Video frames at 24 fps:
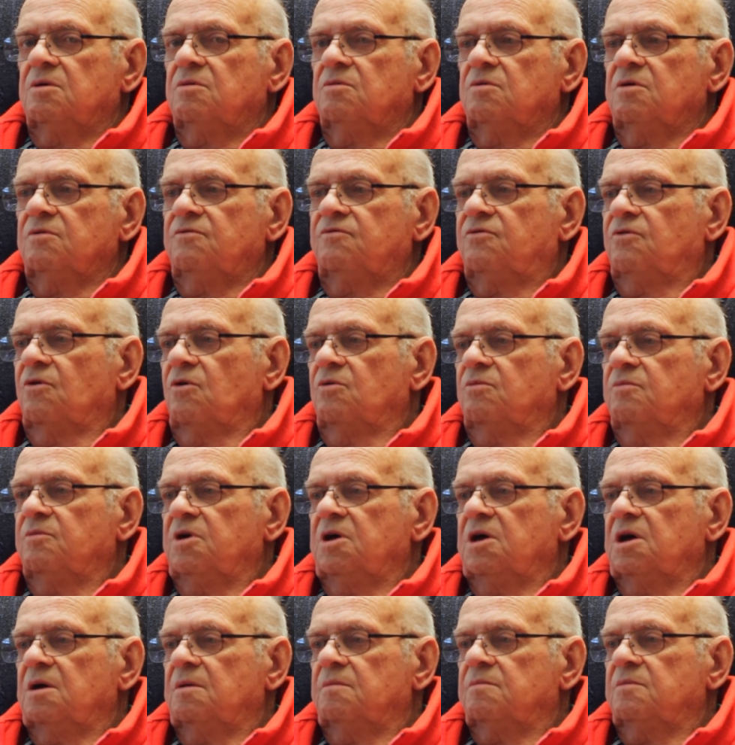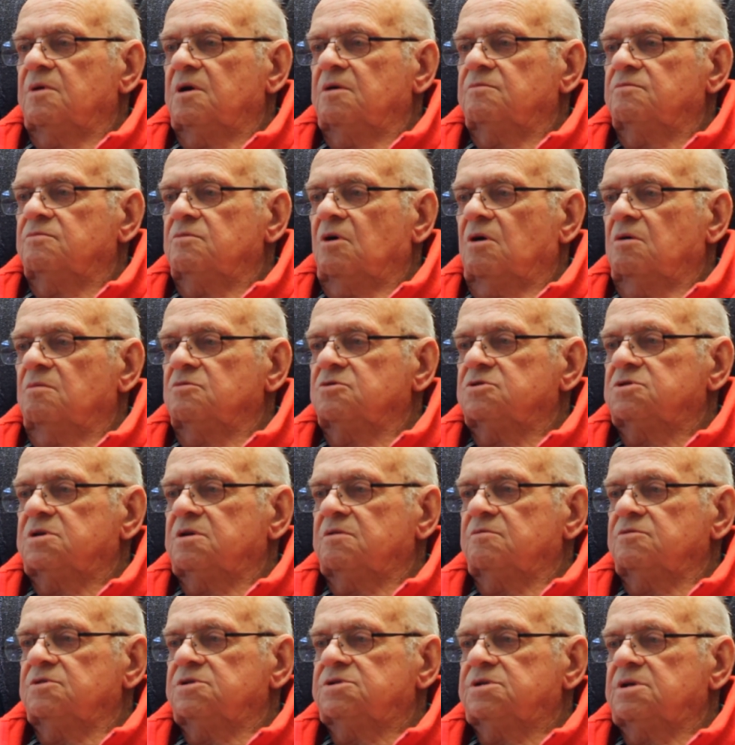would phone me up almost
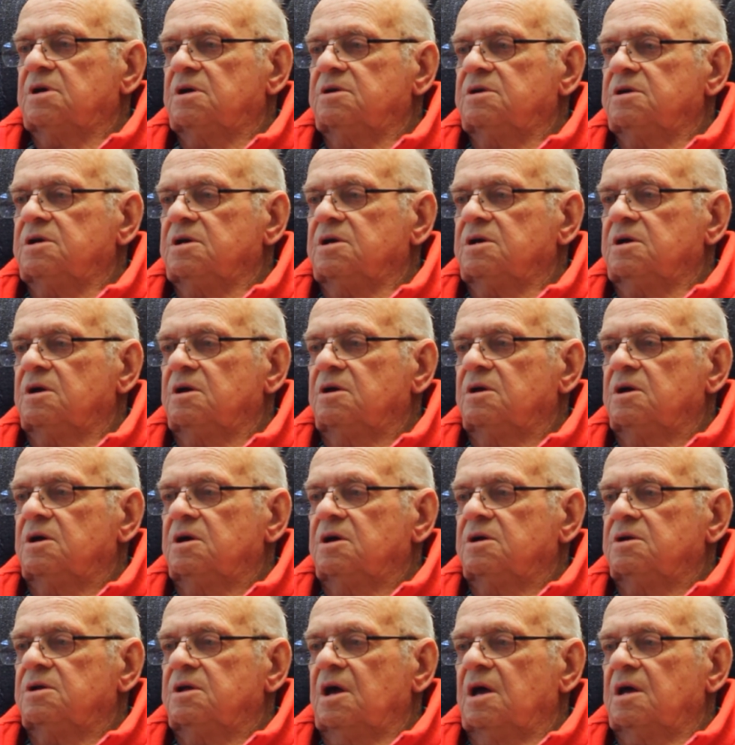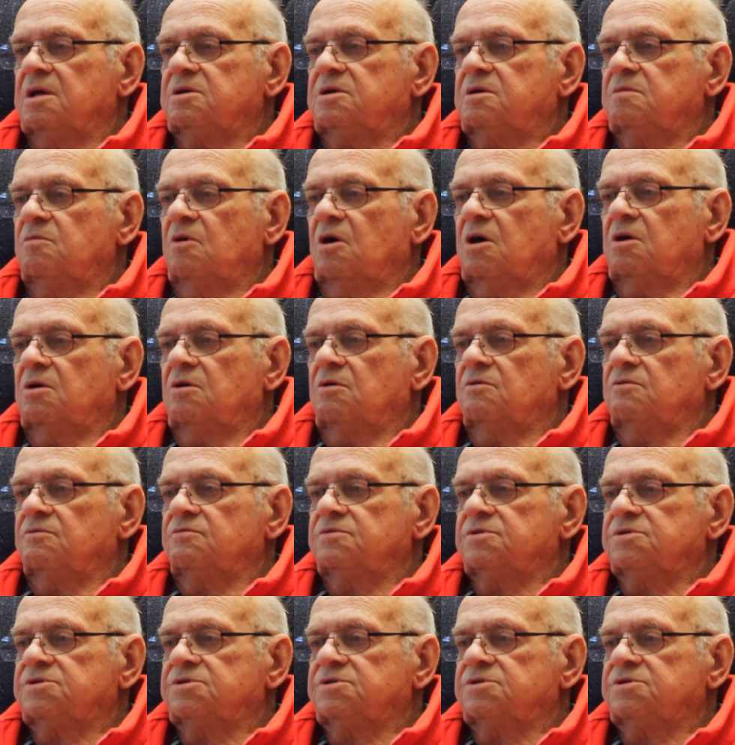every Sunday. "Dad, come on over for